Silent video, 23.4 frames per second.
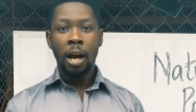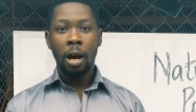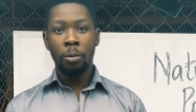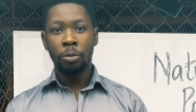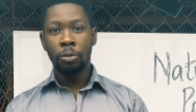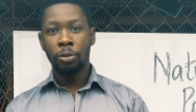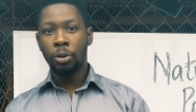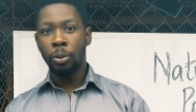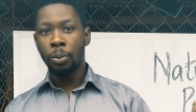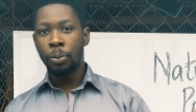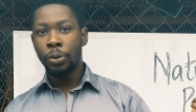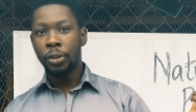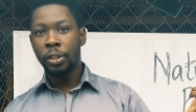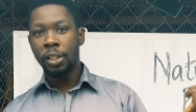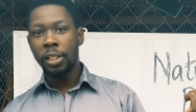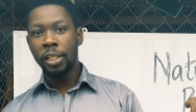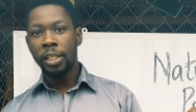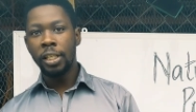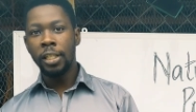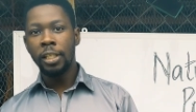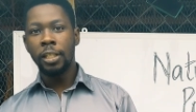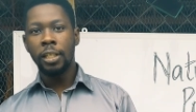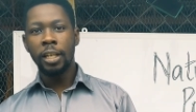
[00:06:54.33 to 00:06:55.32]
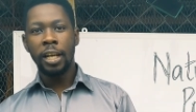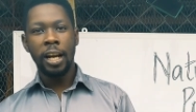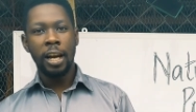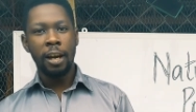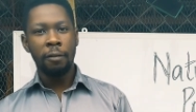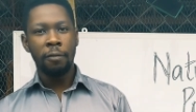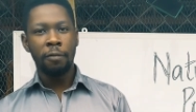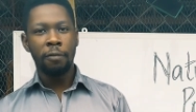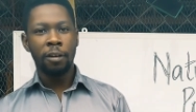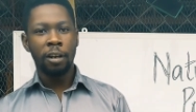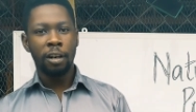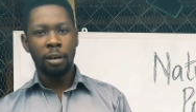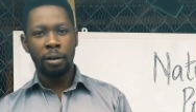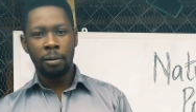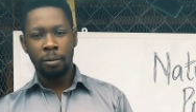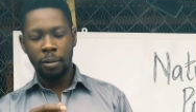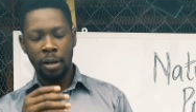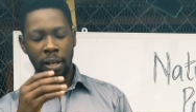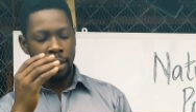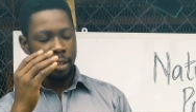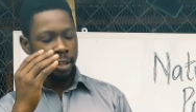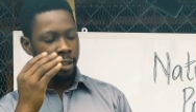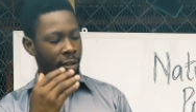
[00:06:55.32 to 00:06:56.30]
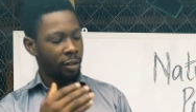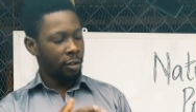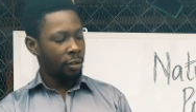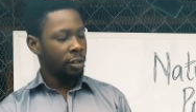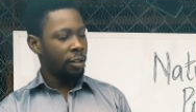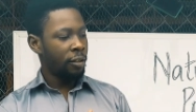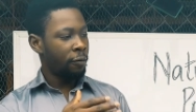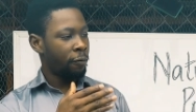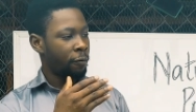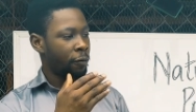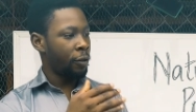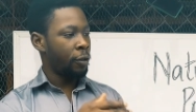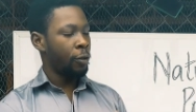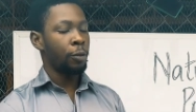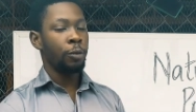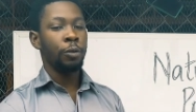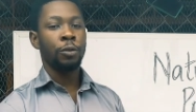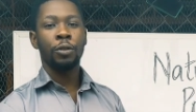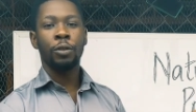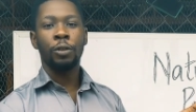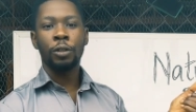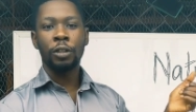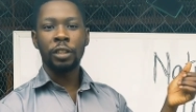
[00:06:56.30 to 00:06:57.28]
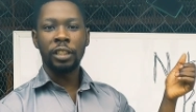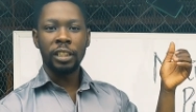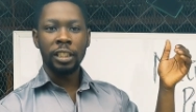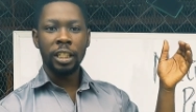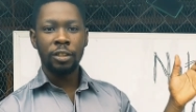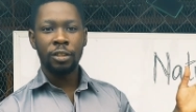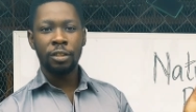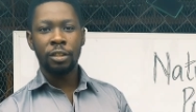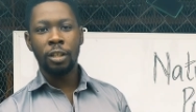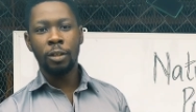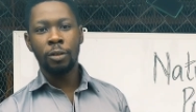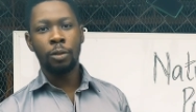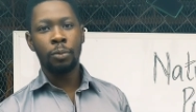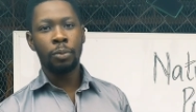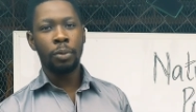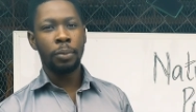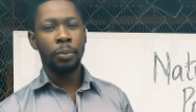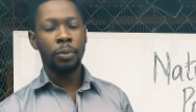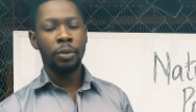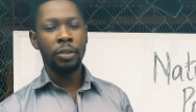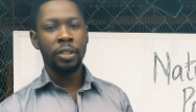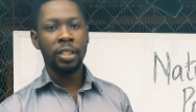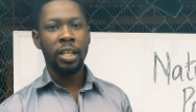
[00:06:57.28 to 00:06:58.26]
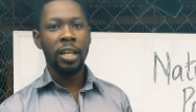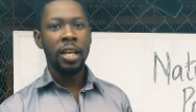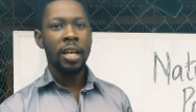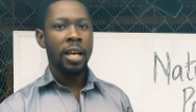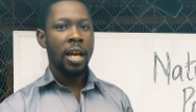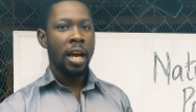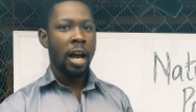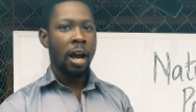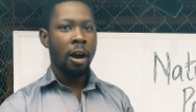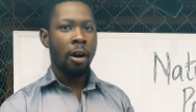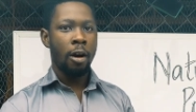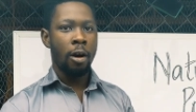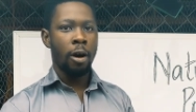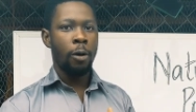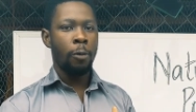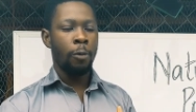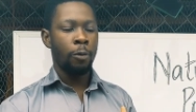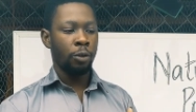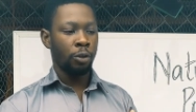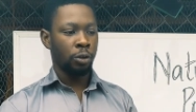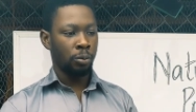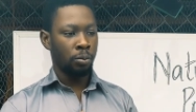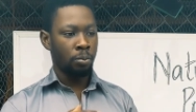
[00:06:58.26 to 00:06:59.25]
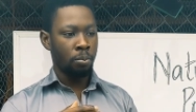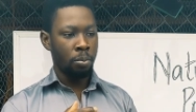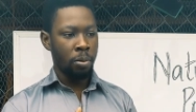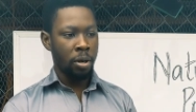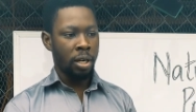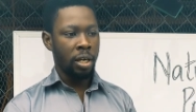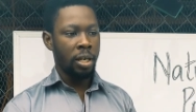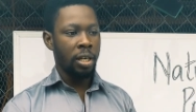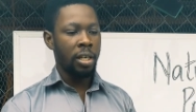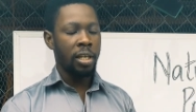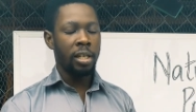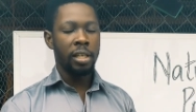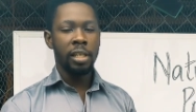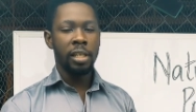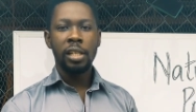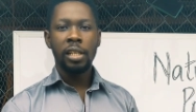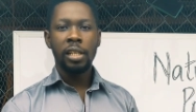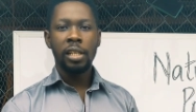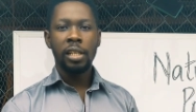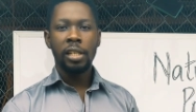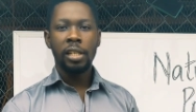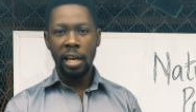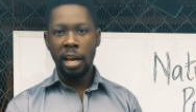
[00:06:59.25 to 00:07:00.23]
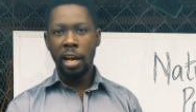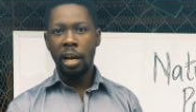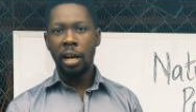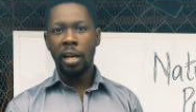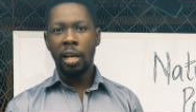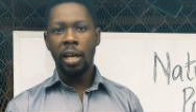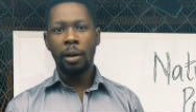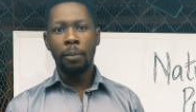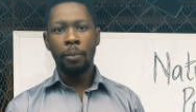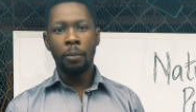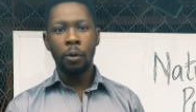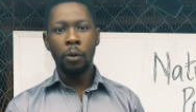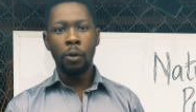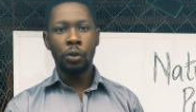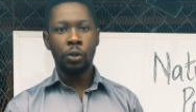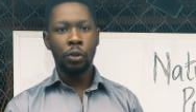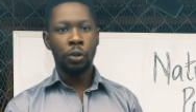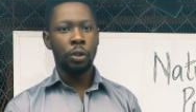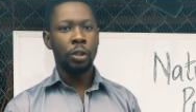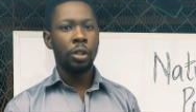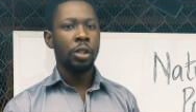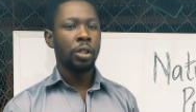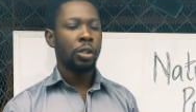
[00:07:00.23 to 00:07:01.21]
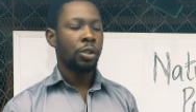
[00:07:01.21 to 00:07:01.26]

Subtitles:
I'll be dropping the link. I have, I think, 3 videos on natural growth promoter, how I was making the egg emulsion.